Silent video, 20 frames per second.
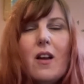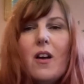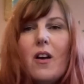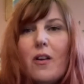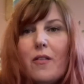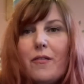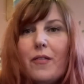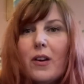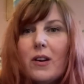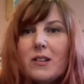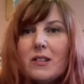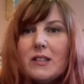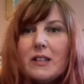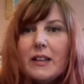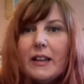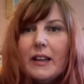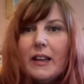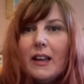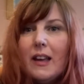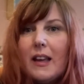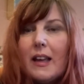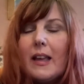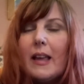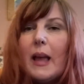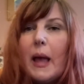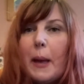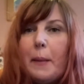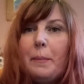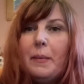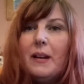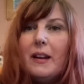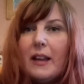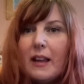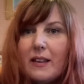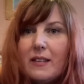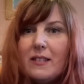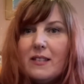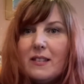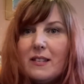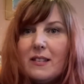Firstly, keep a
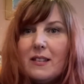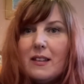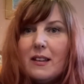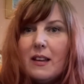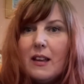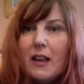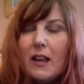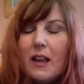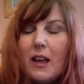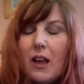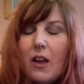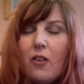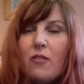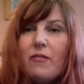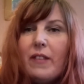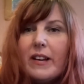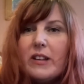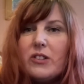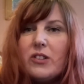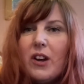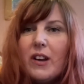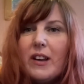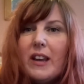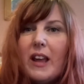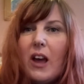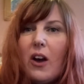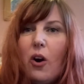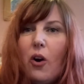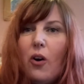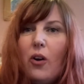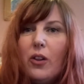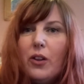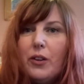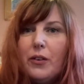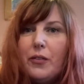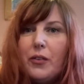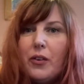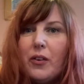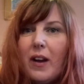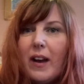list. Write down all of
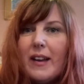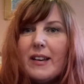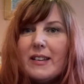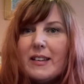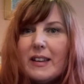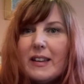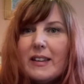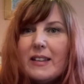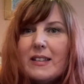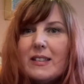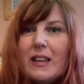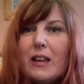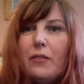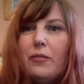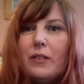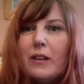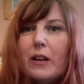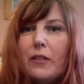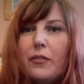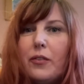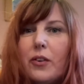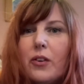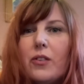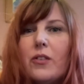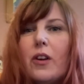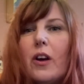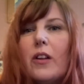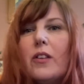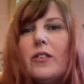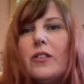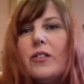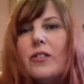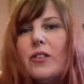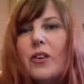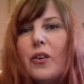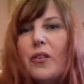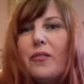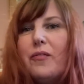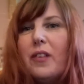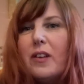your ideas, even if you're not so
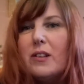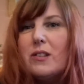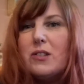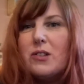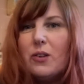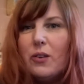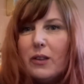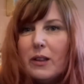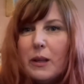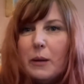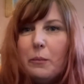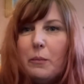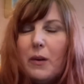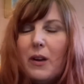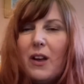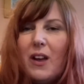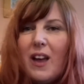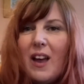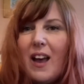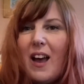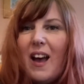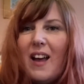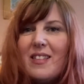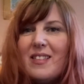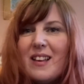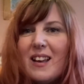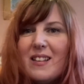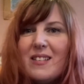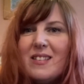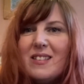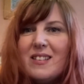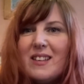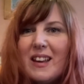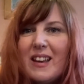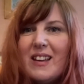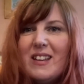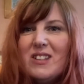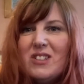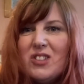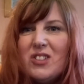fussed on them at that
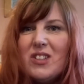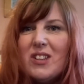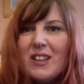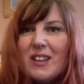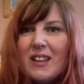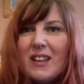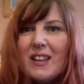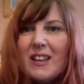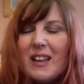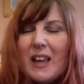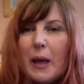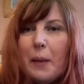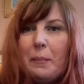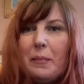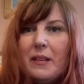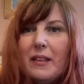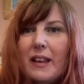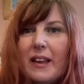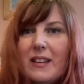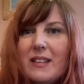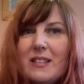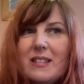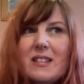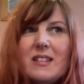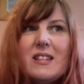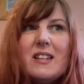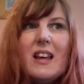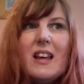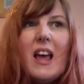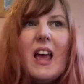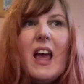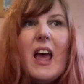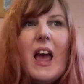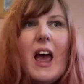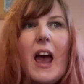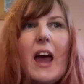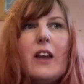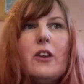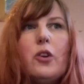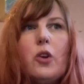stage. Keep a list
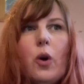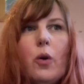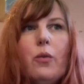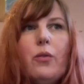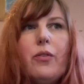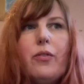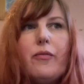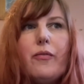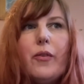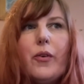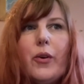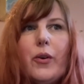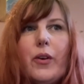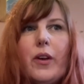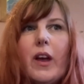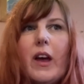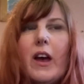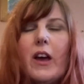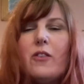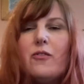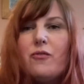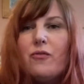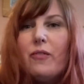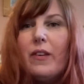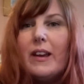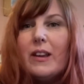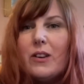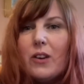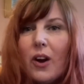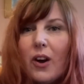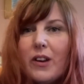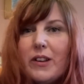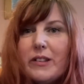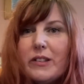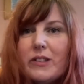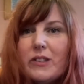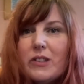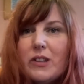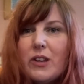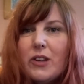and go through and read
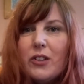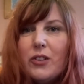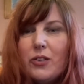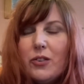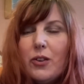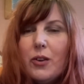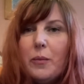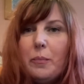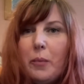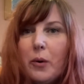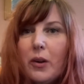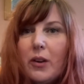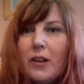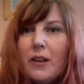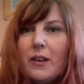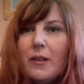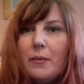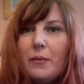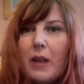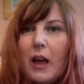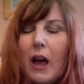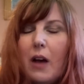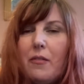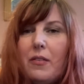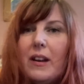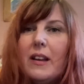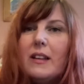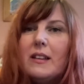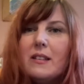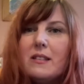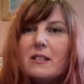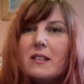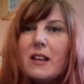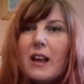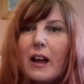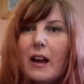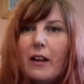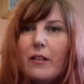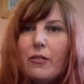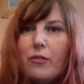out your book. Have a little
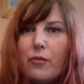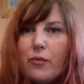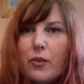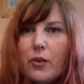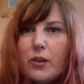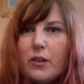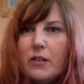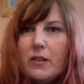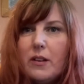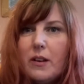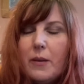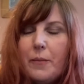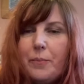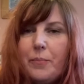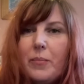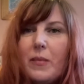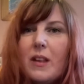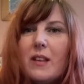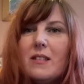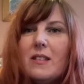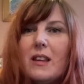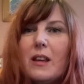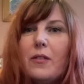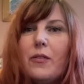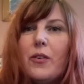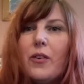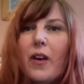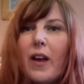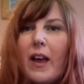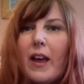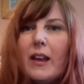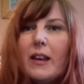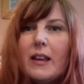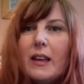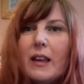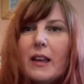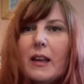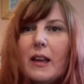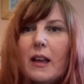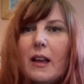scan through it and see if there are
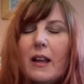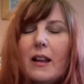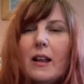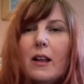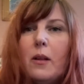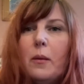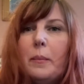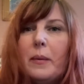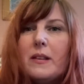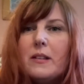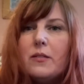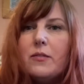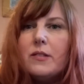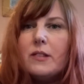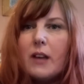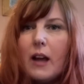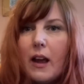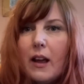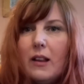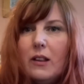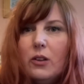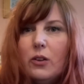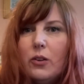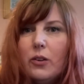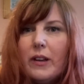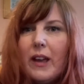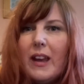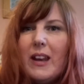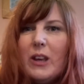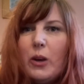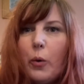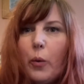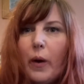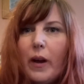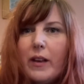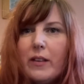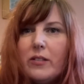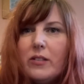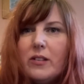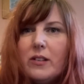any little bits of dialogue, any
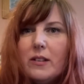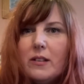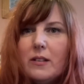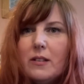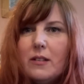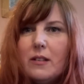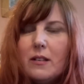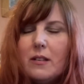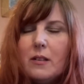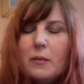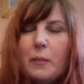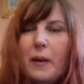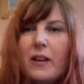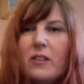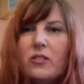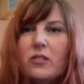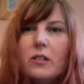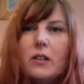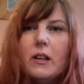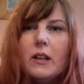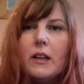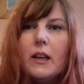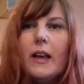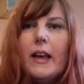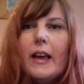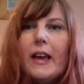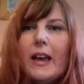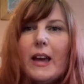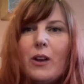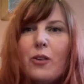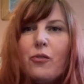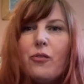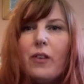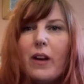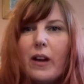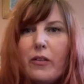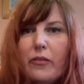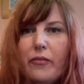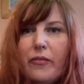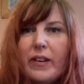questions, especially in
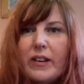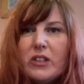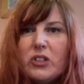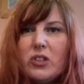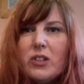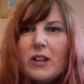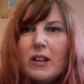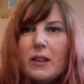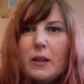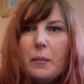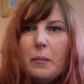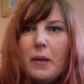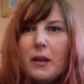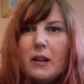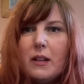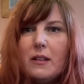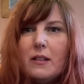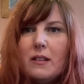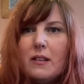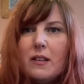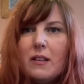crime fiction at the minute.